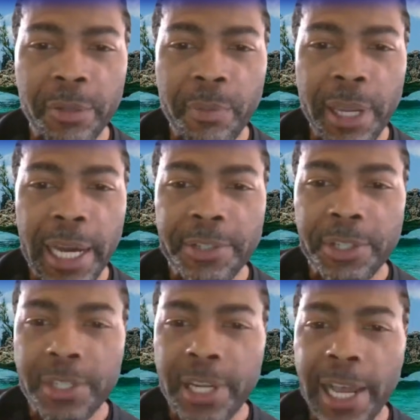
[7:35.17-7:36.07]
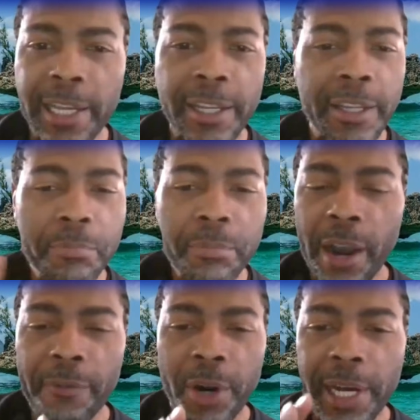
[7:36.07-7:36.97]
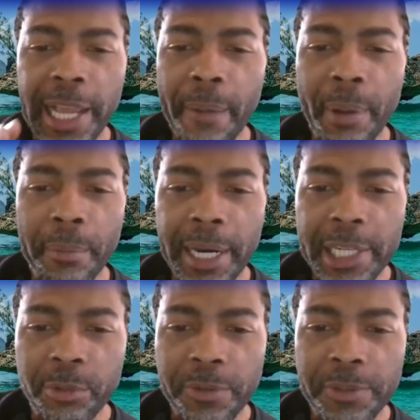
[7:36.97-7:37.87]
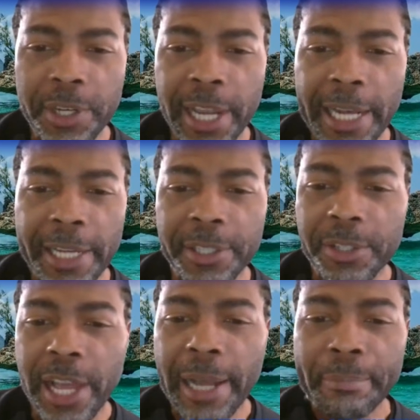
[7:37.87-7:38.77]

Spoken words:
And to me, that's just like, I've already got my money's worth today. I can just